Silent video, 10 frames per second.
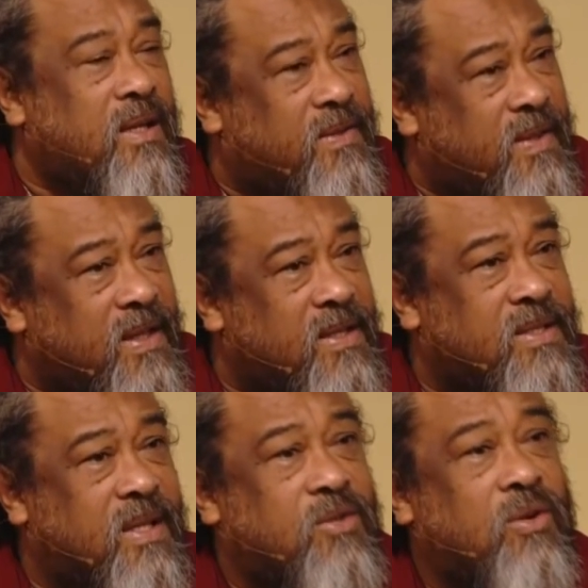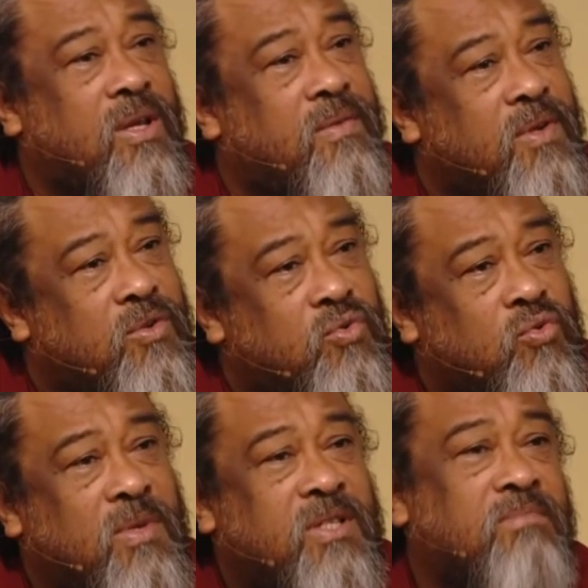The thing is that you're giving
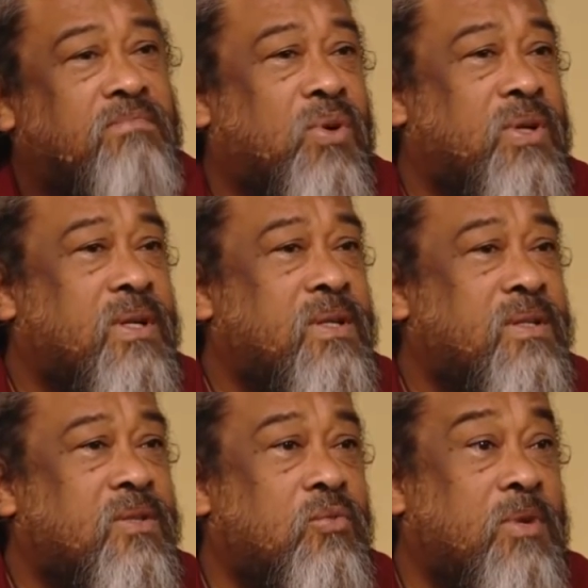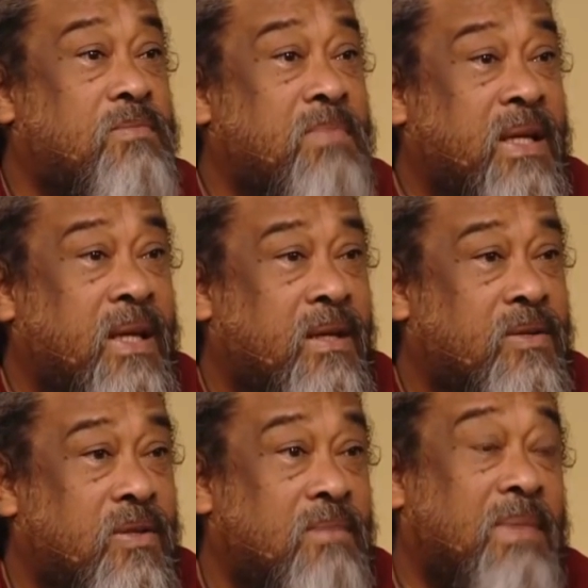too much importance, too much
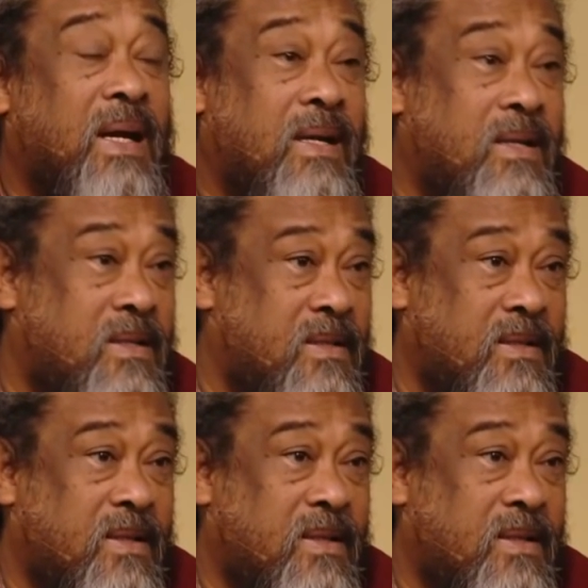meaning to the mind.